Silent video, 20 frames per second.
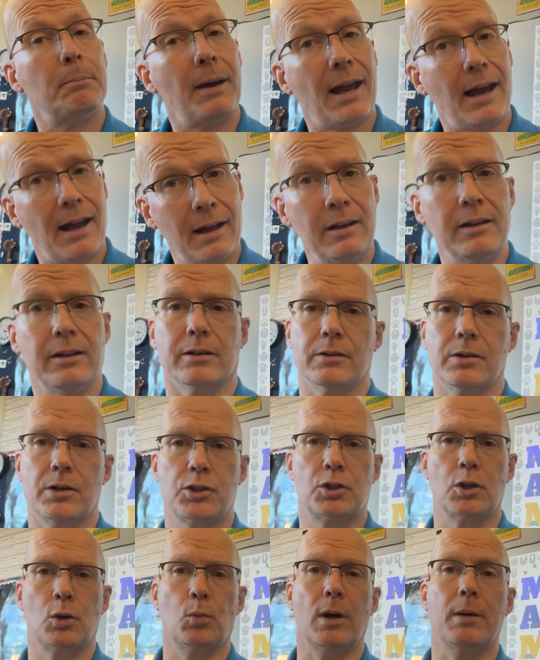Panda
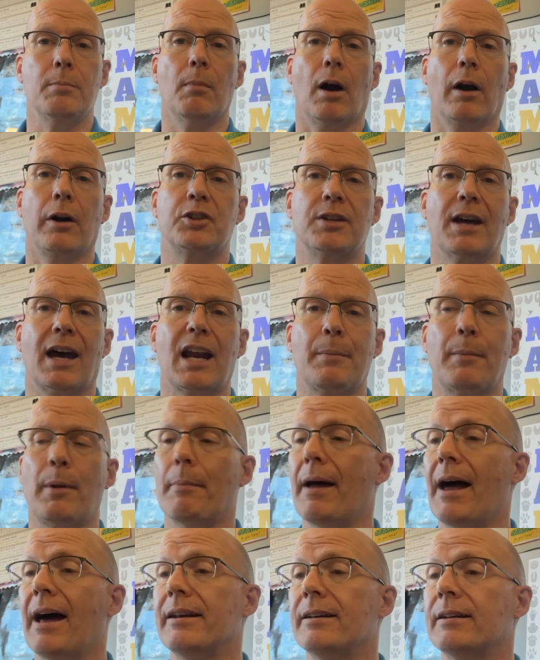should win March Animal
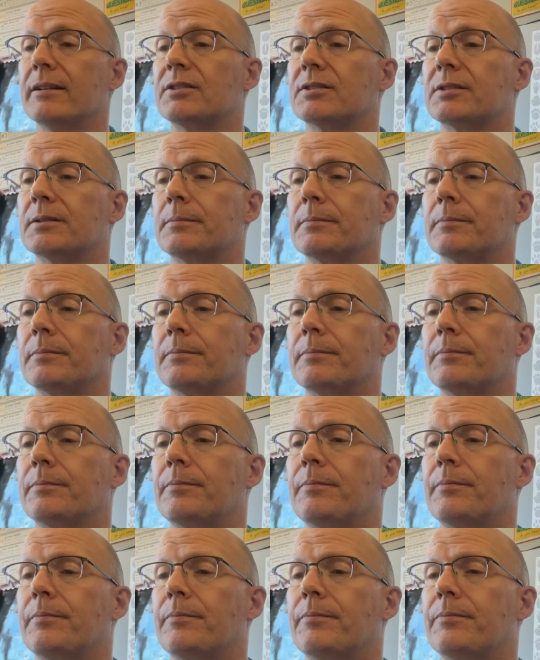Madness.
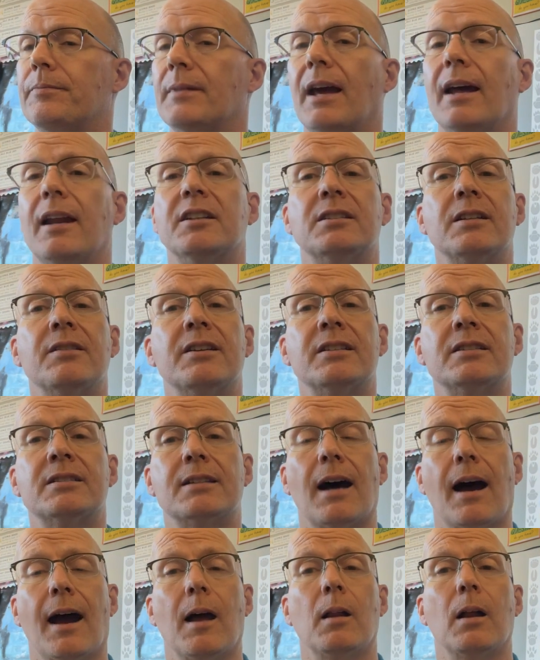And it's in the
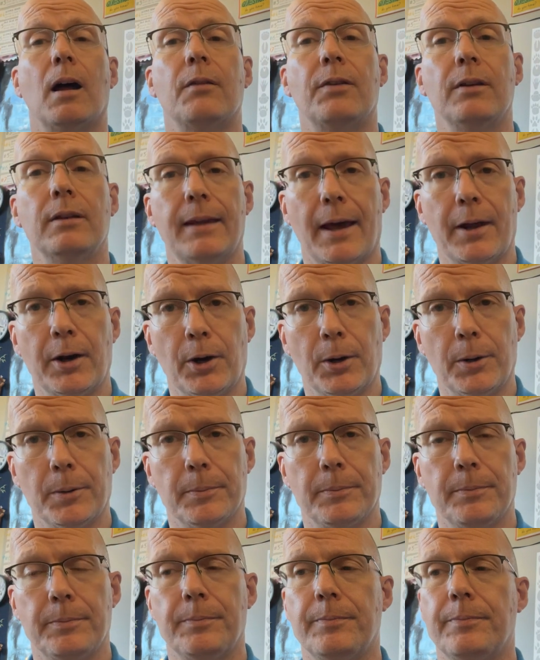style of a letter.
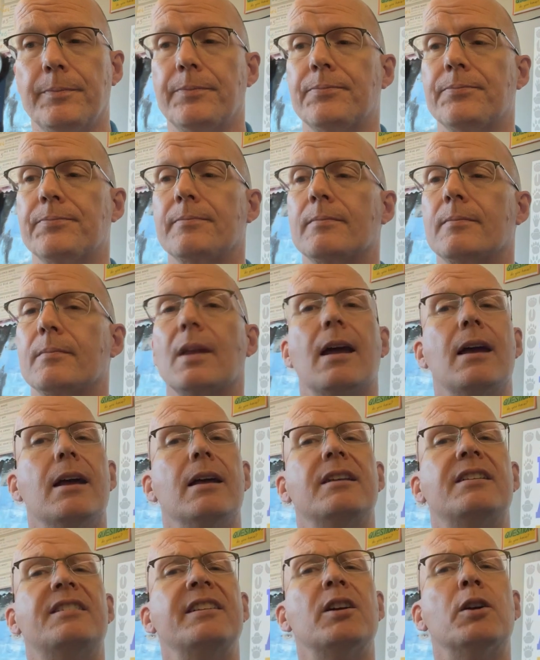
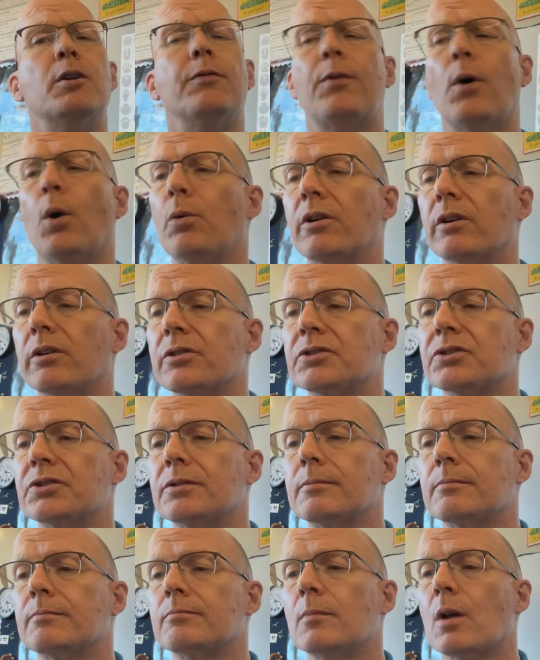Dear
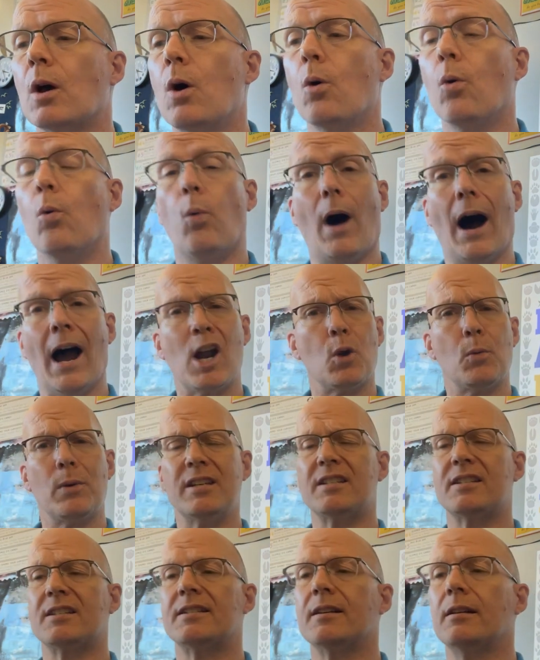voters, why are we
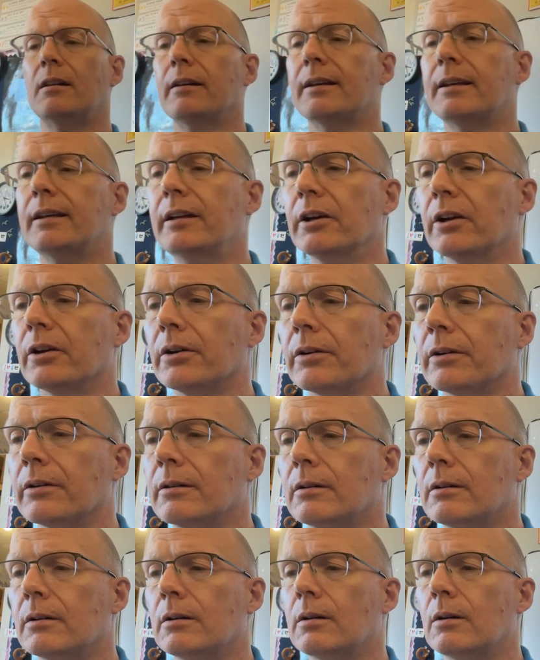still here?
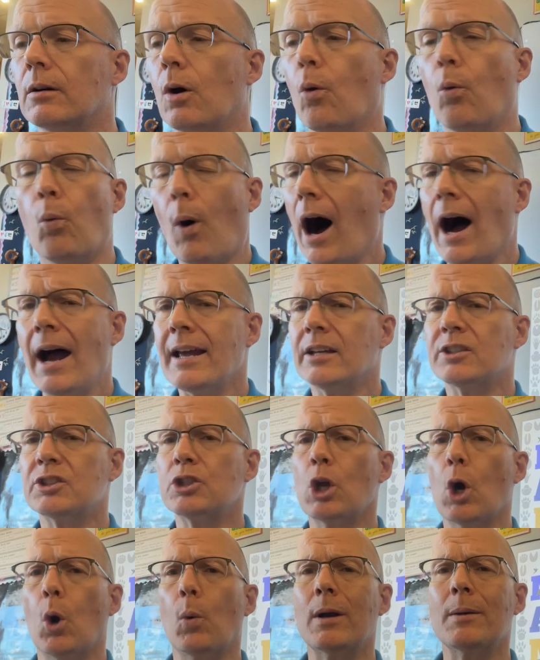Why has
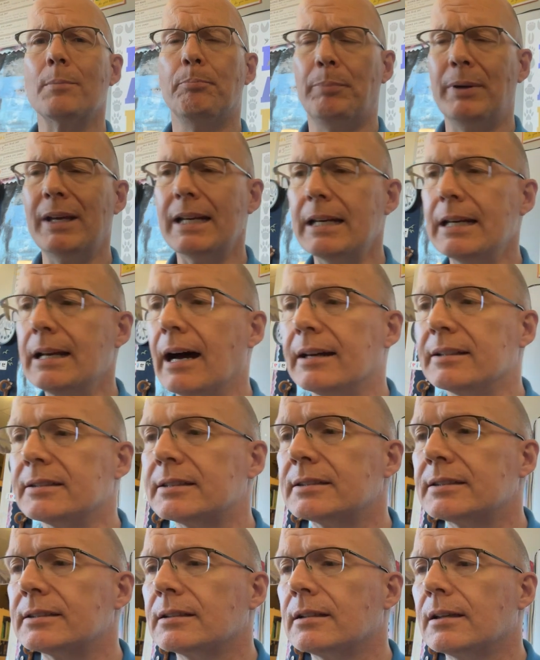no one beaten
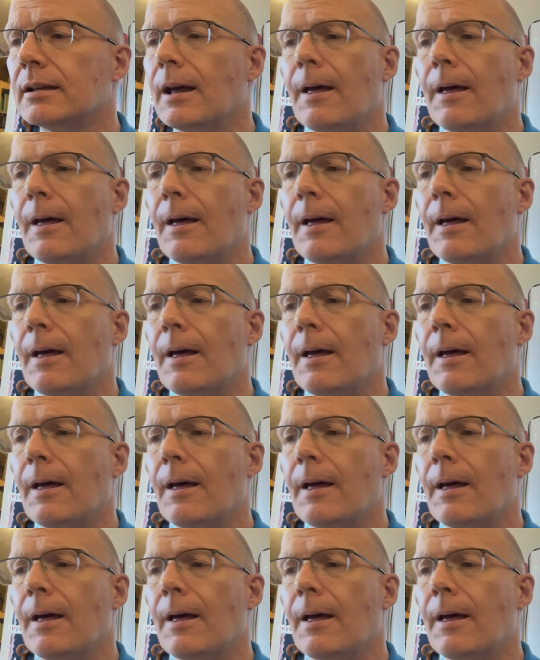us?